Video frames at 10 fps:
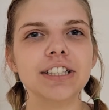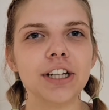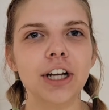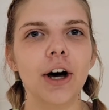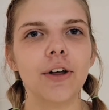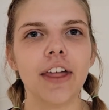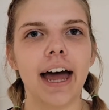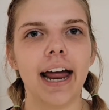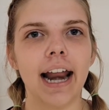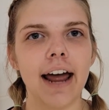to know
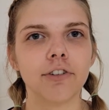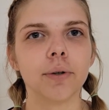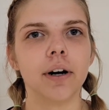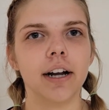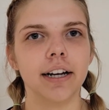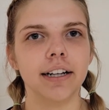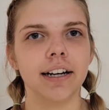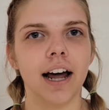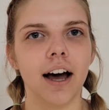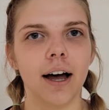that
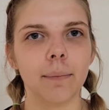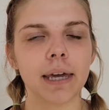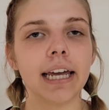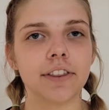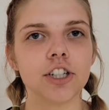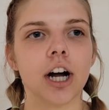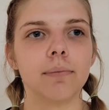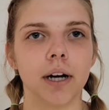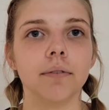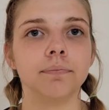everyone can get the
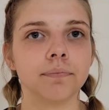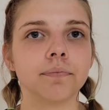job done.